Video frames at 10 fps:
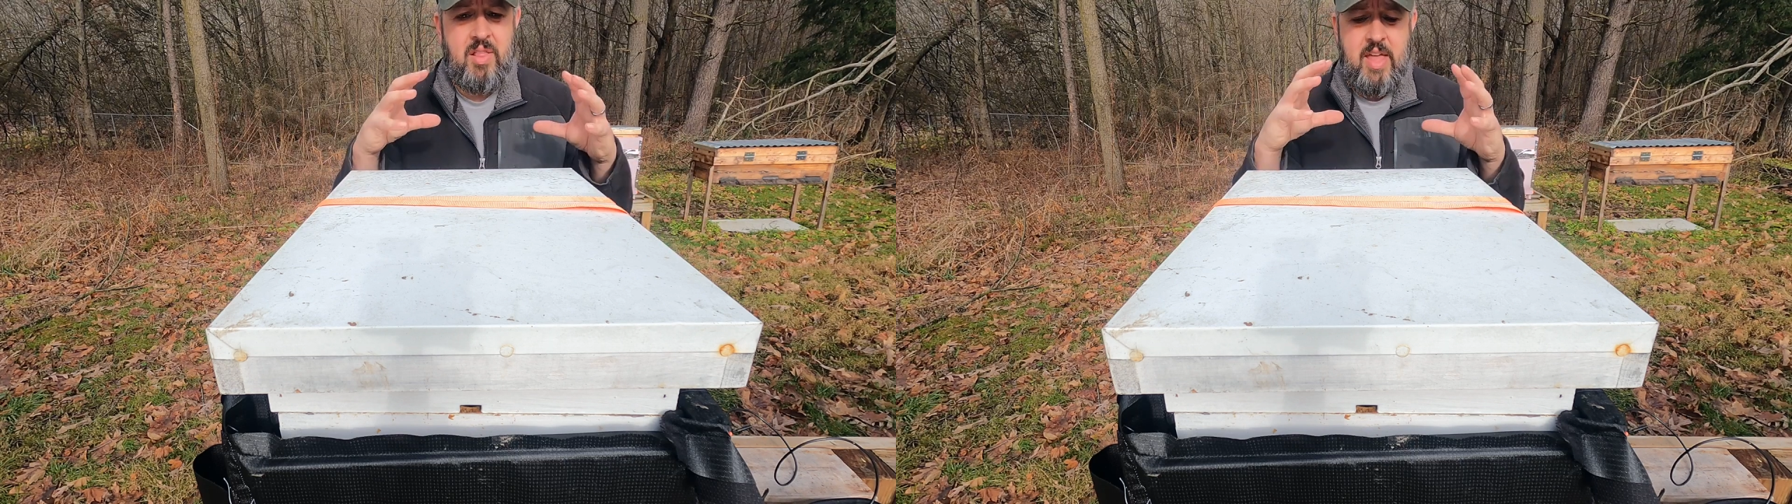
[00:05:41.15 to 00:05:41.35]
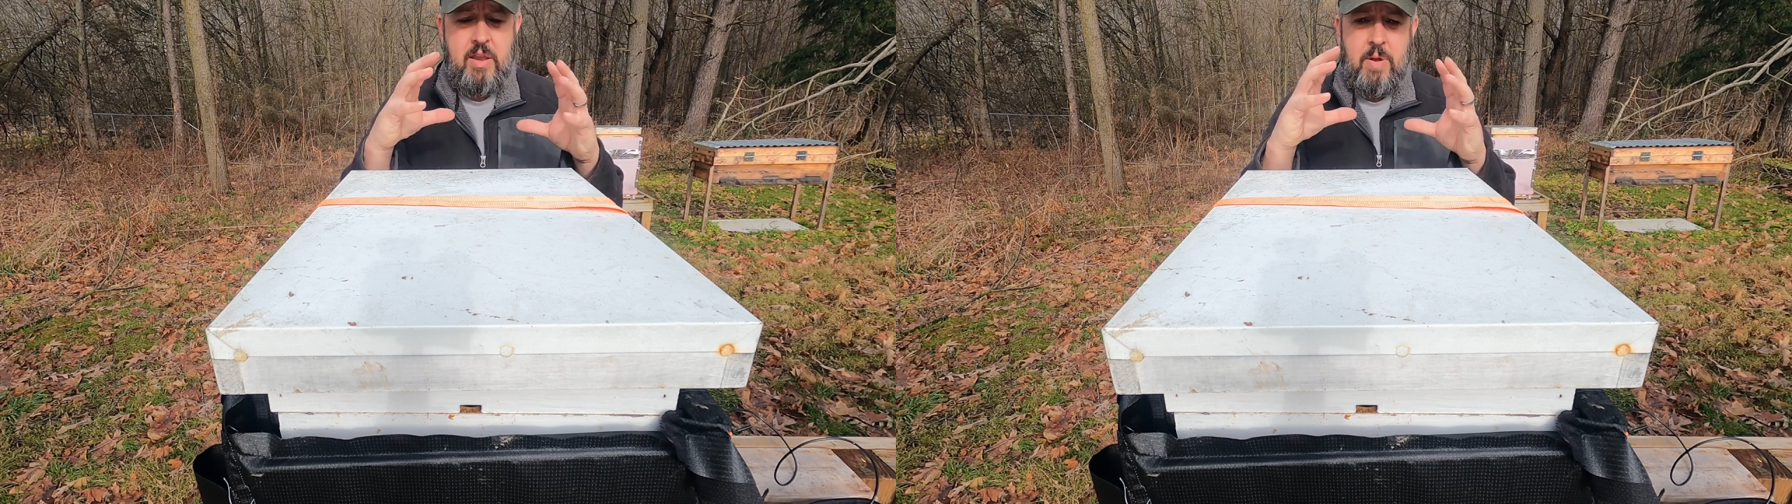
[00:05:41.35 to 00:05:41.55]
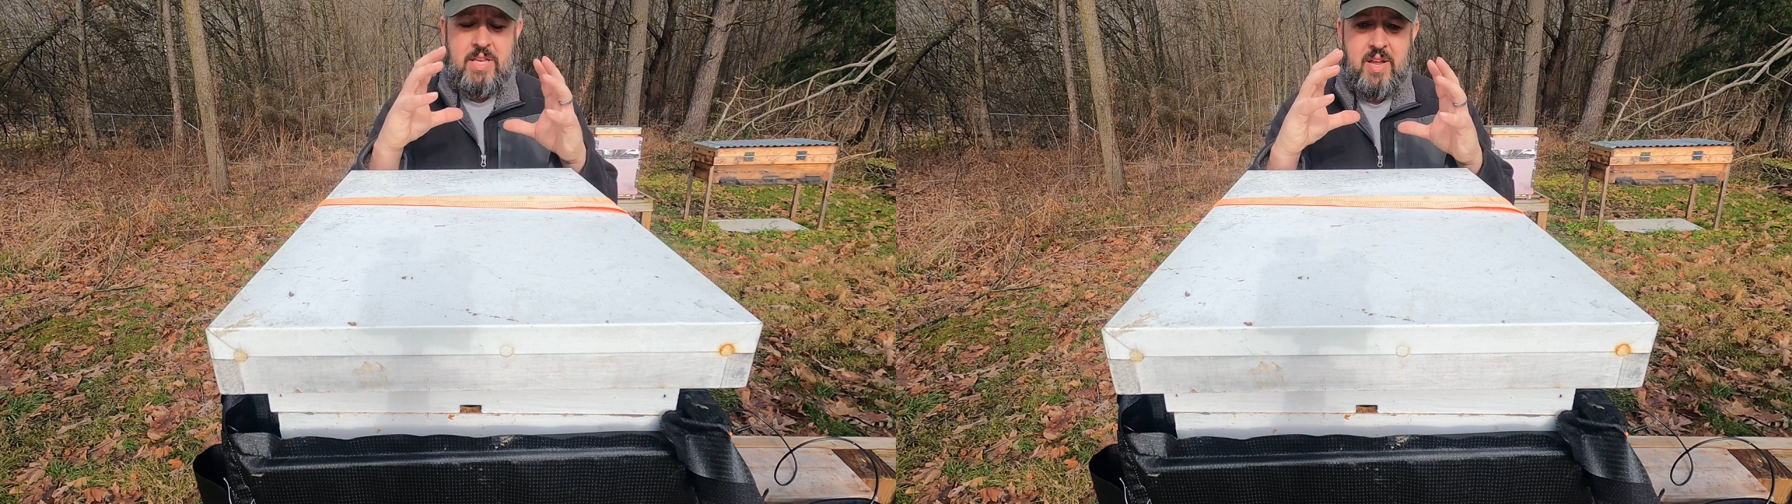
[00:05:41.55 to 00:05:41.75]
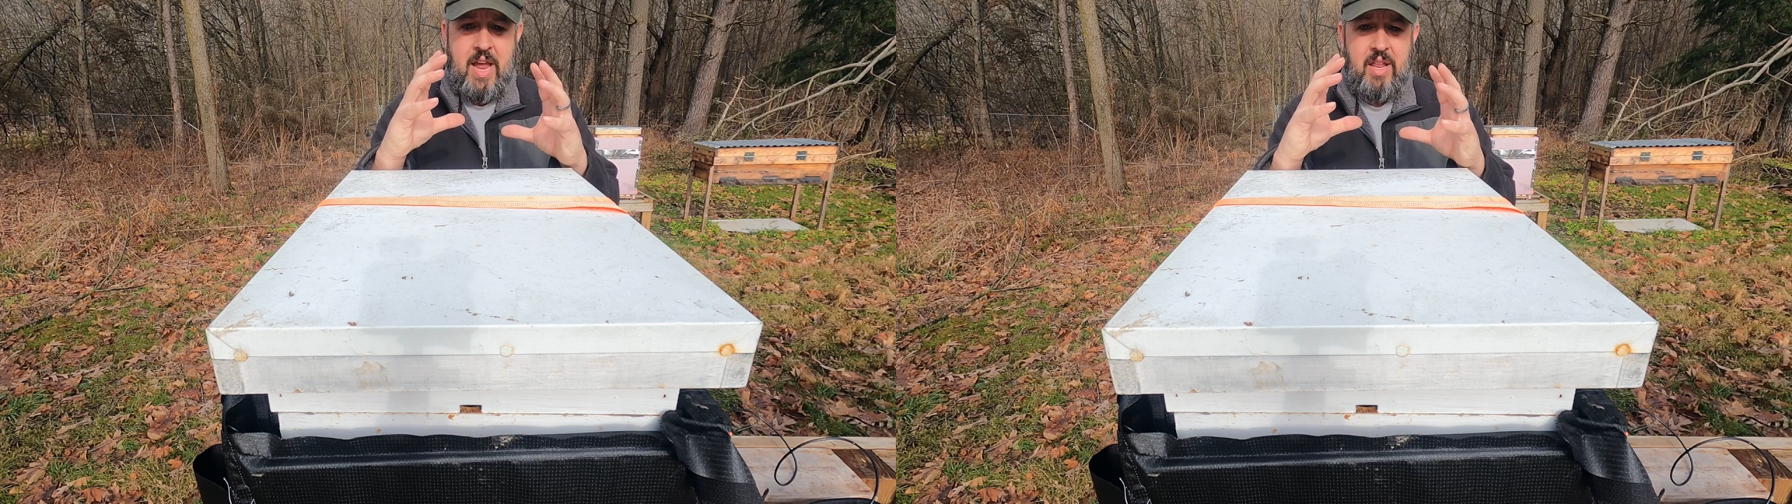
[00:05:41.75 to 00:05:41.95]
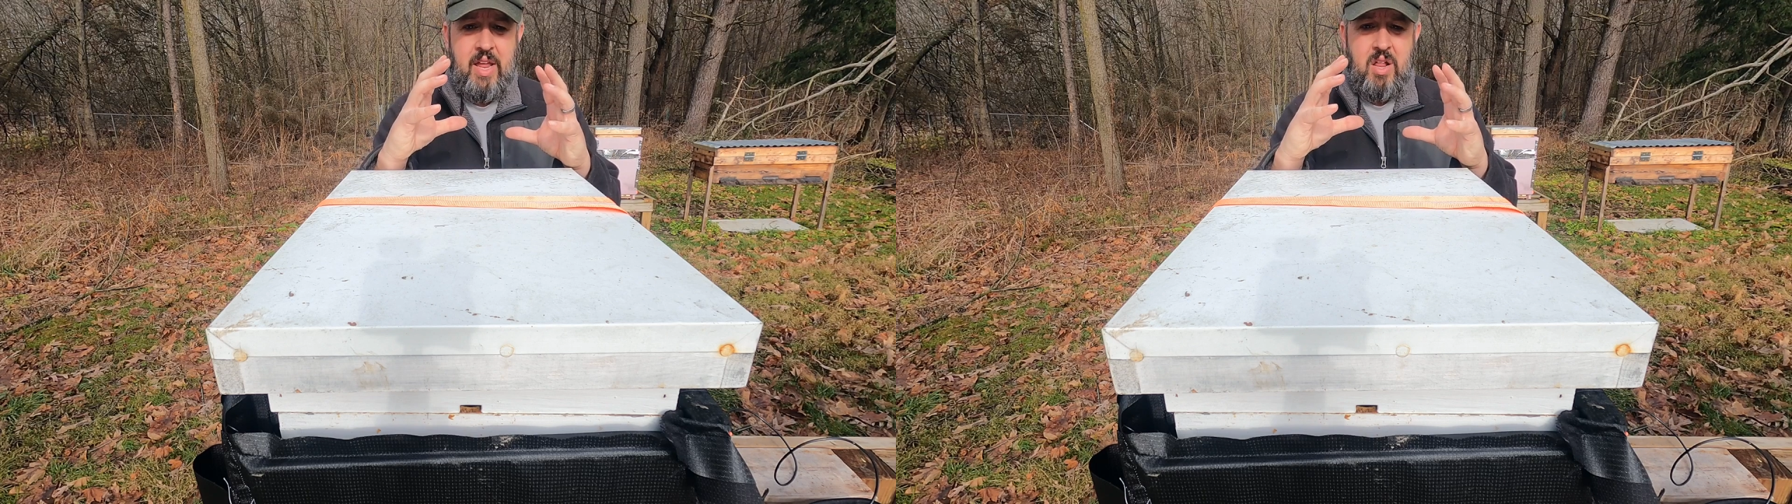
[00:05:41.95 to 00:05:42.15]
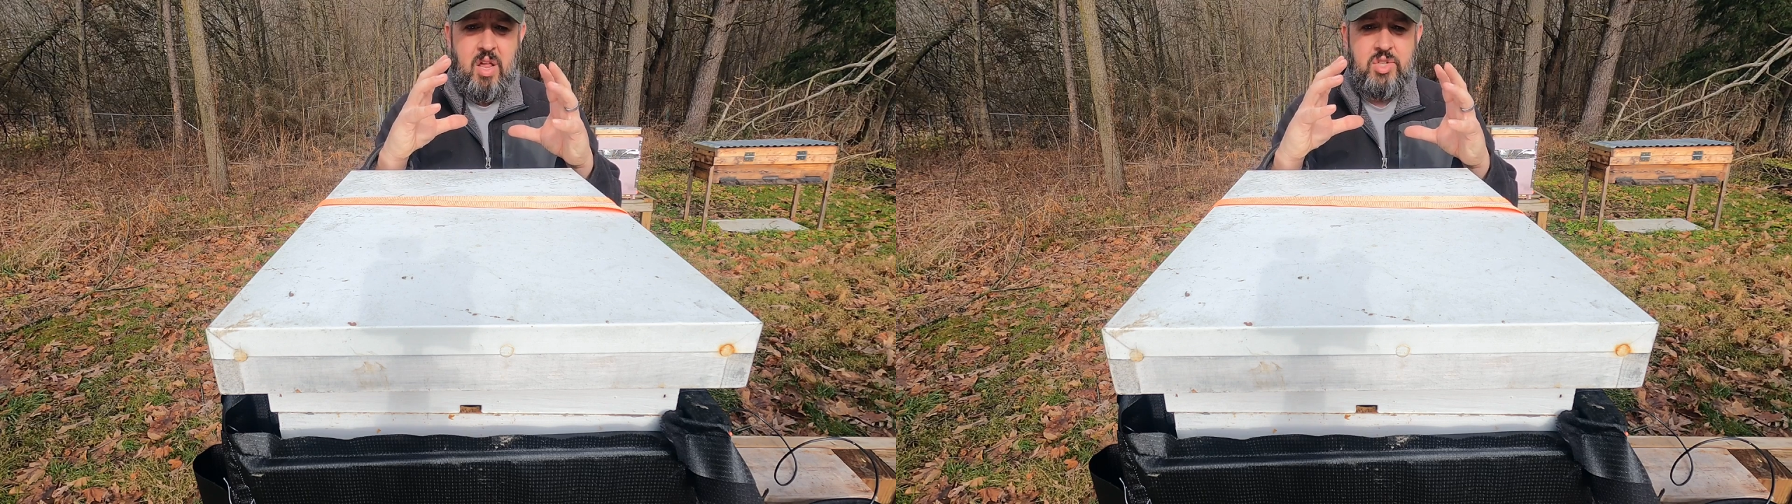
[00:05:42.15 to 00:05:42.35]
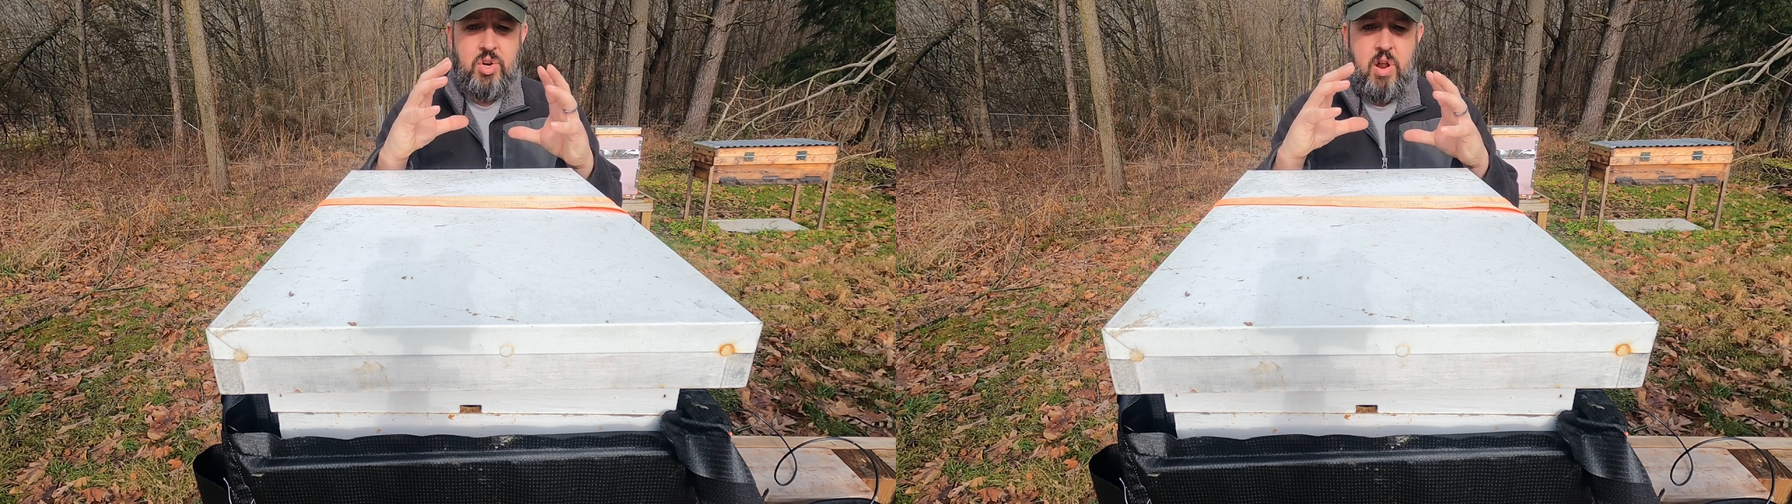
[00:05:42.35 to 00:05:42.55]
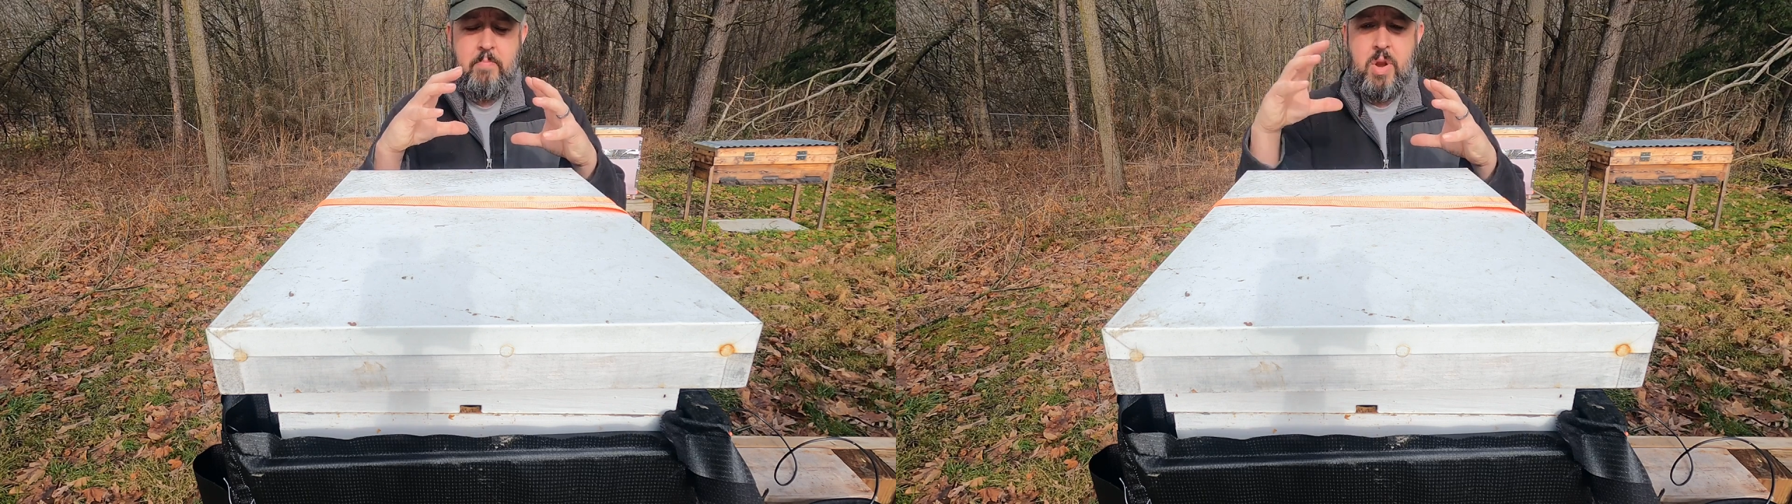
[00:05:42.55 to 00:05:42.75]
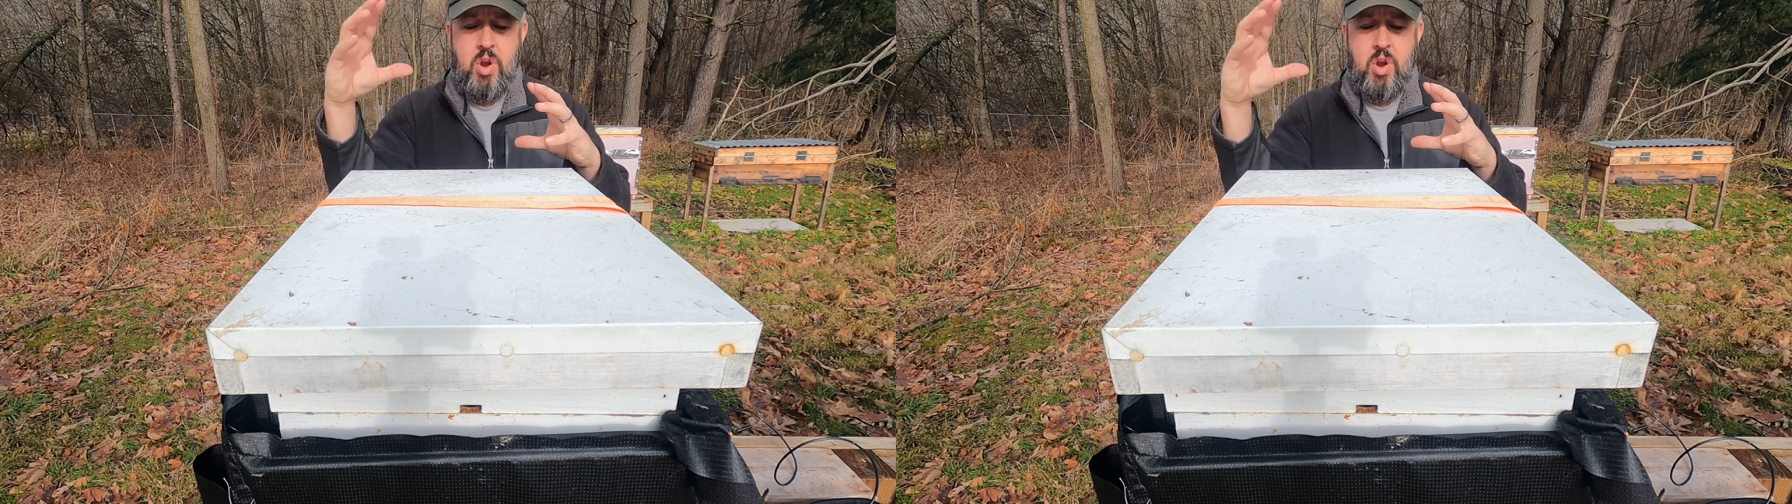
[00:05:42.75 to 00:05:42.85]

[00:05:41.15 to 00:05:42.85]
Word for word: they'd be tightly clustered up